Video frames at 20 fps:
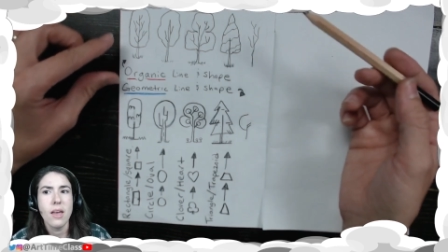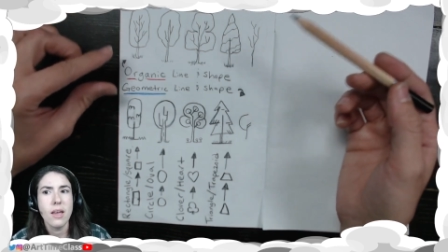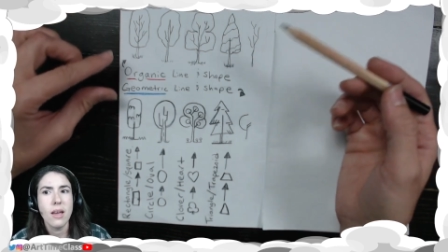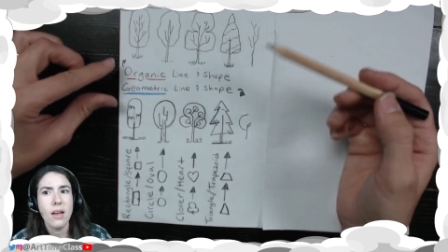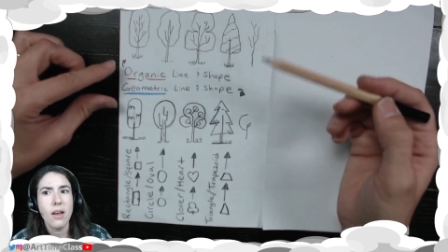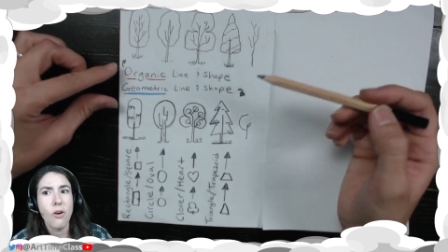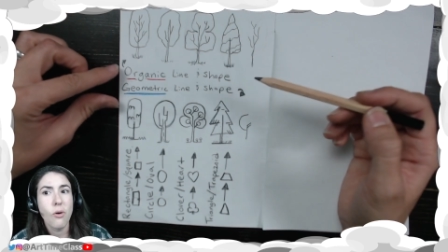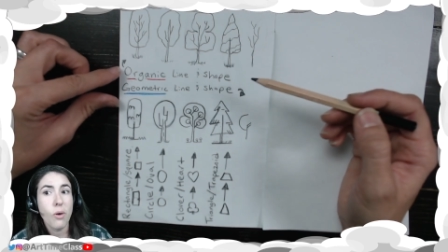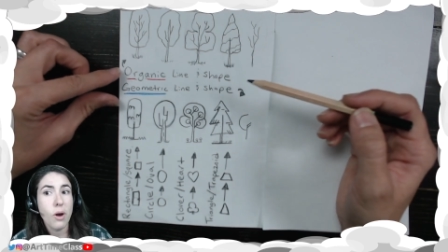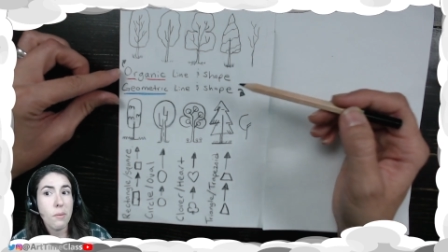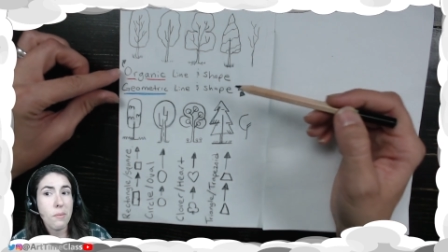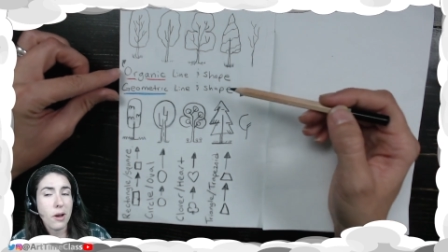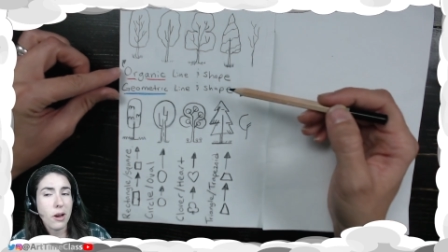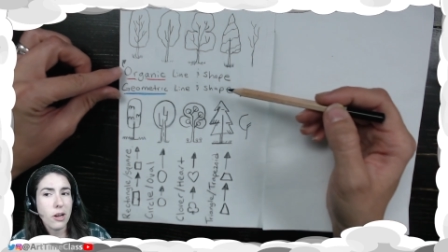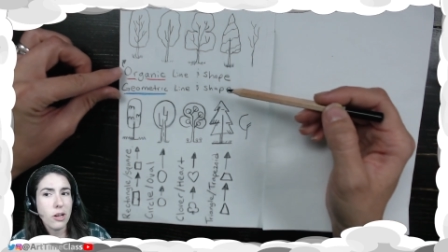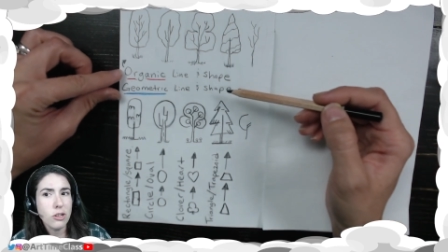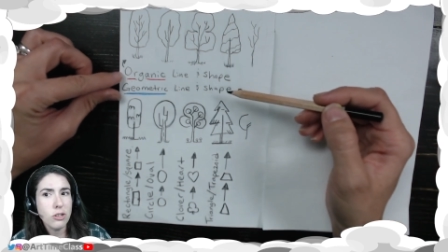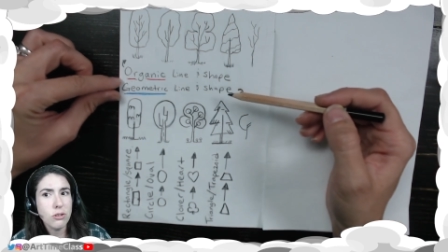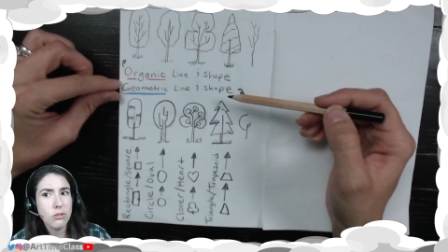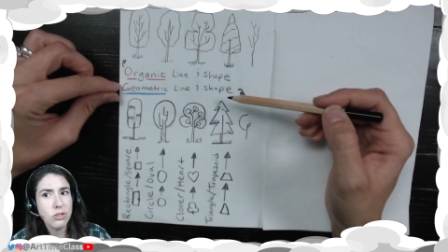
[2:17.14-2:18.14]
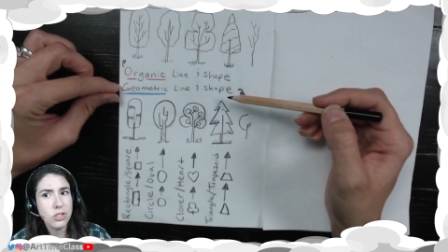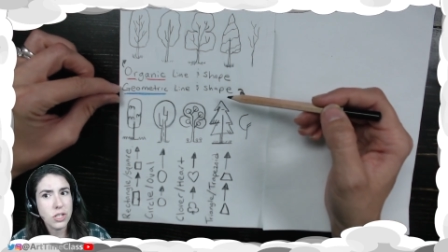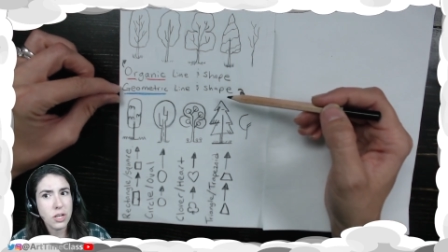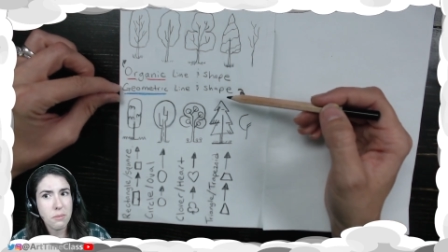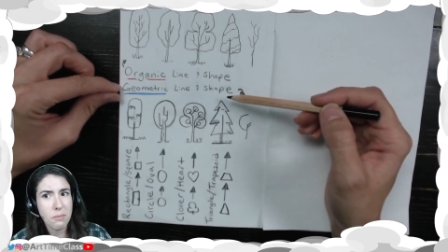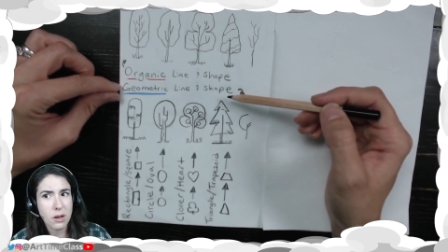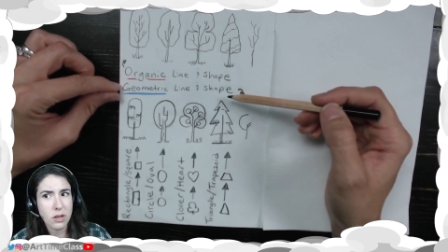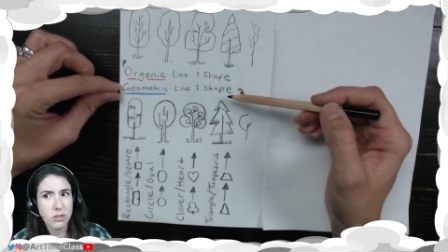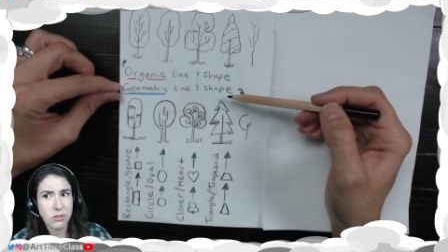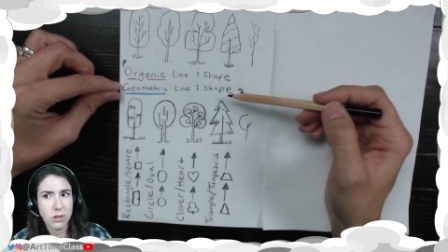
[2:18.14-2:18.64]
Or am I going to do
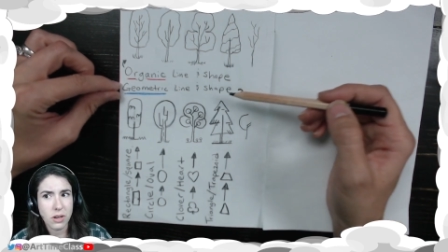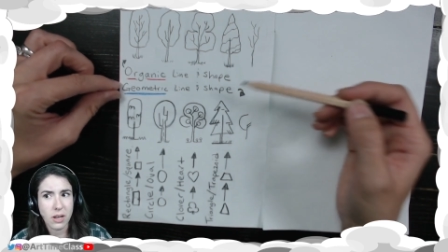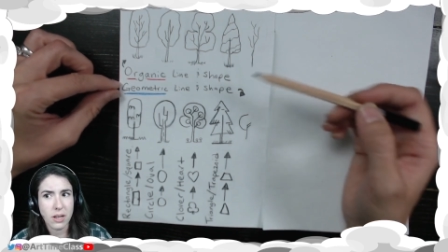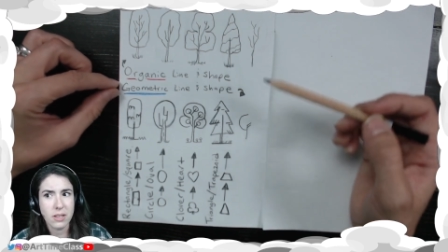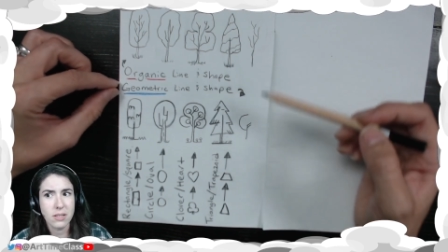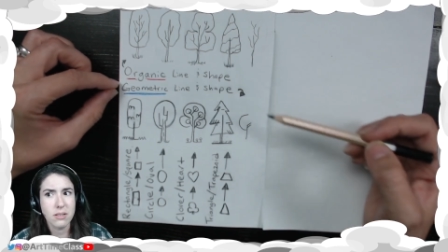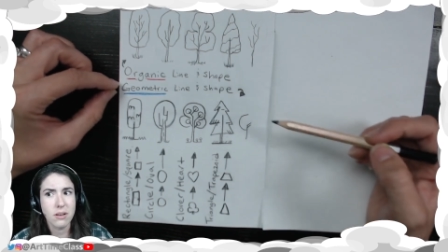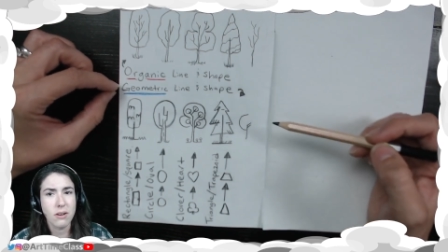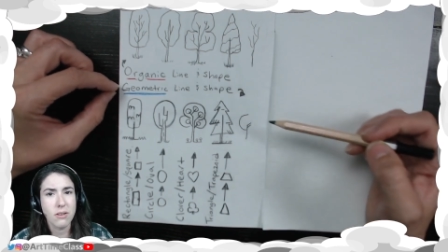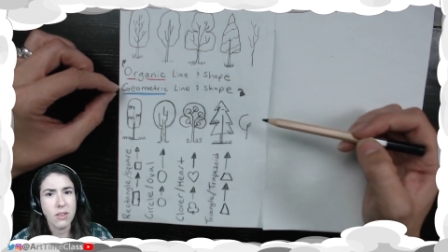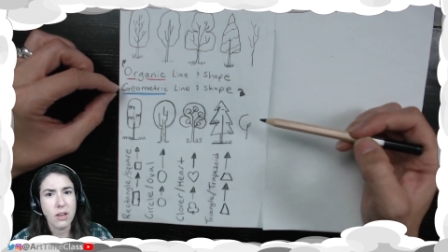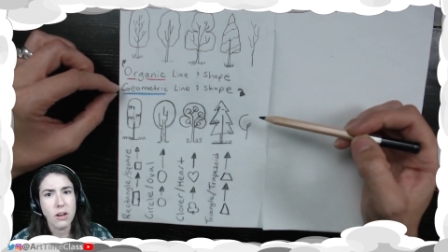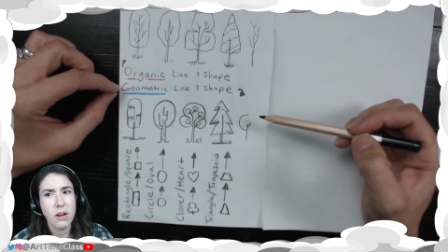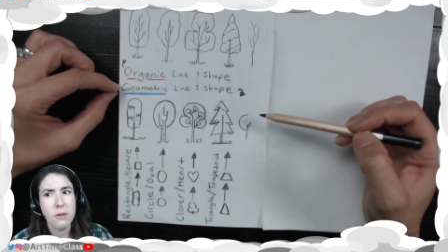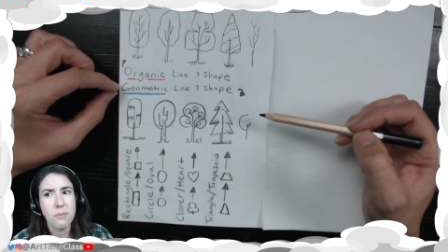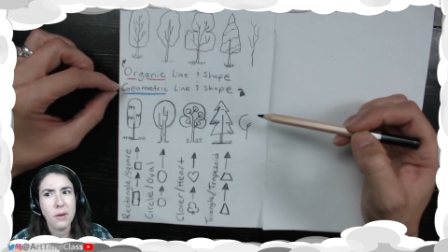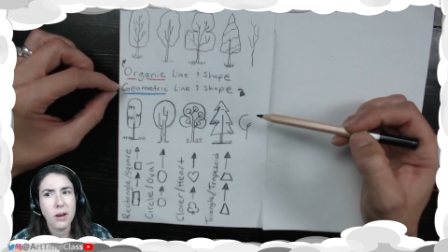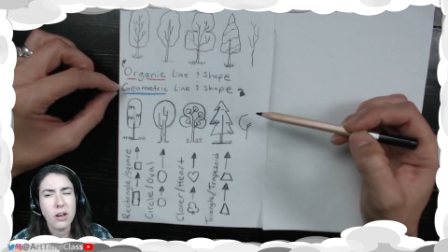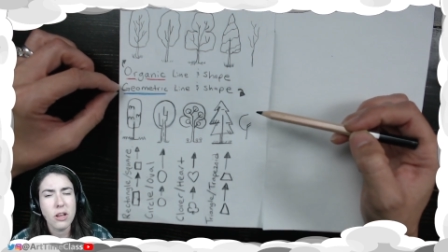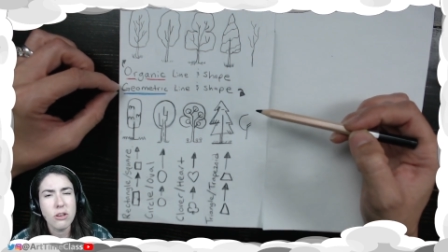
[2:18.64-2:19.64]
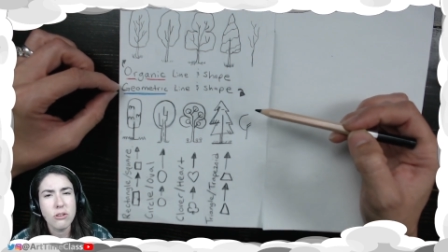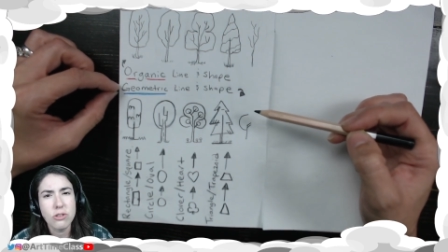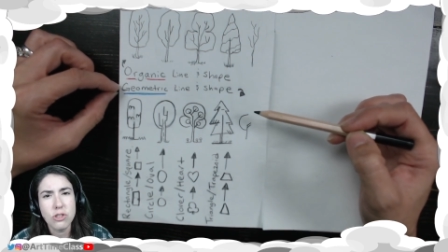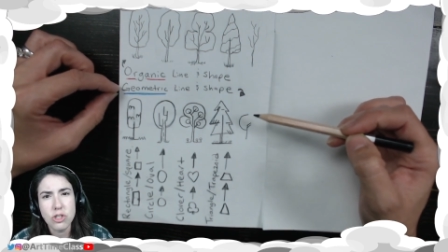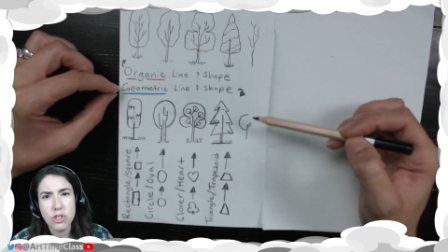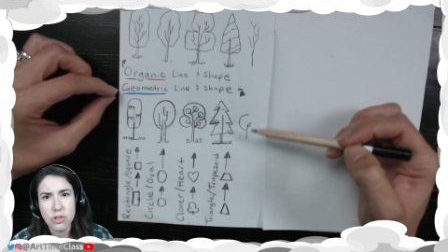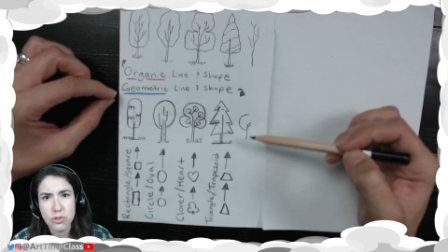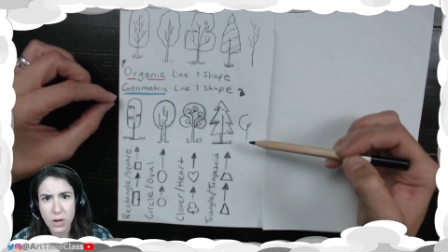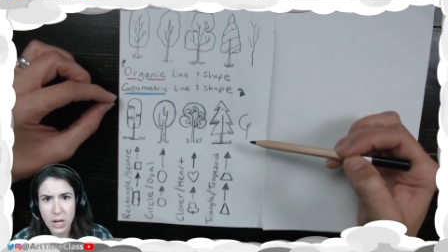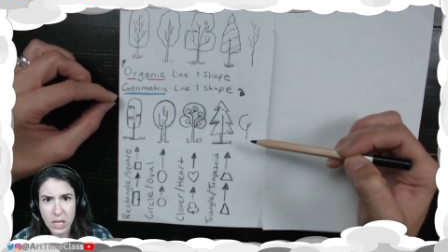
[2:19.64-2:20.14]
geometric? Am I going to use
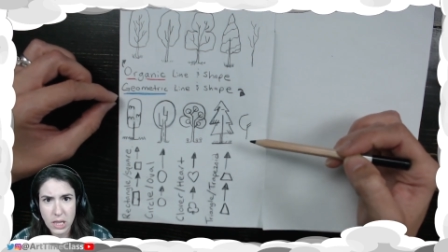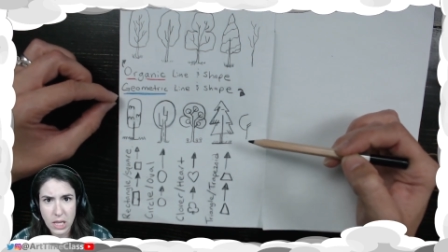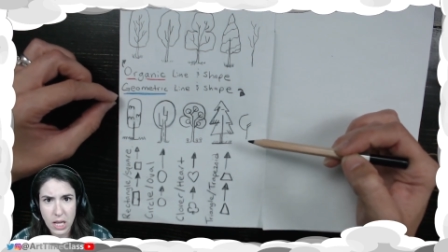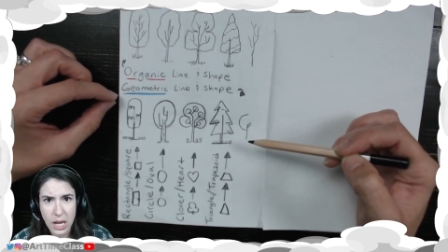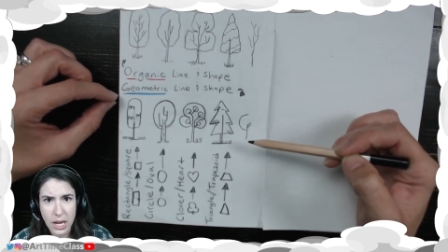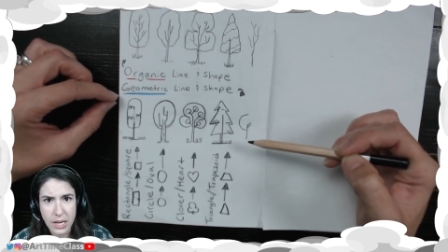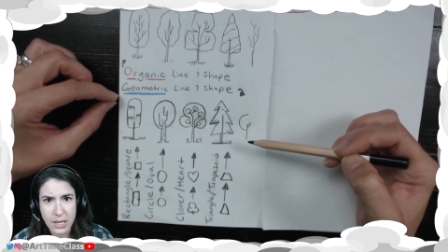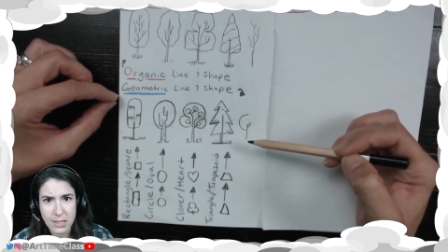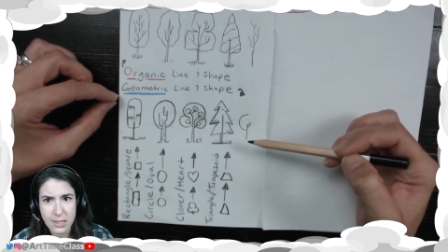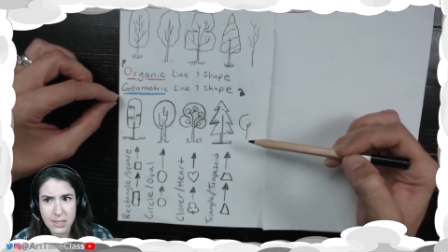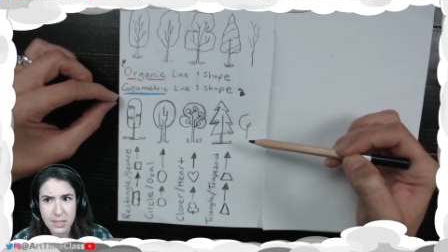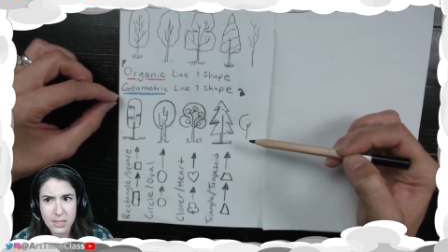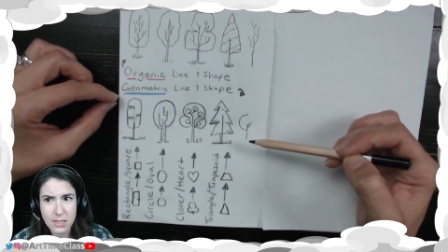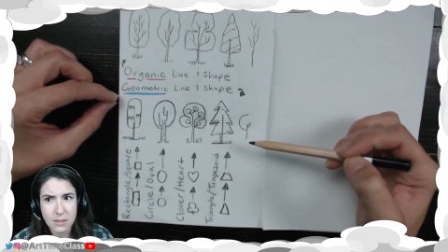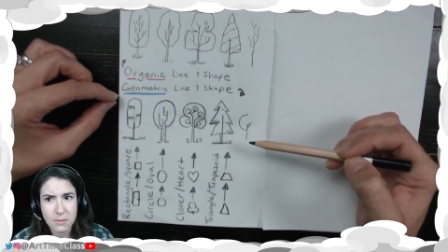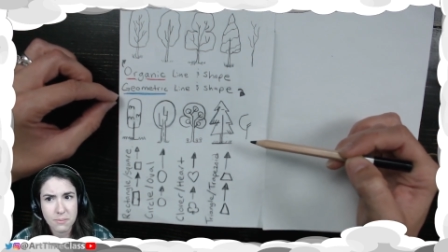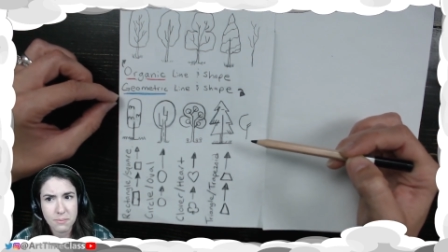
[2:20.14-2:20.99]
straight lines,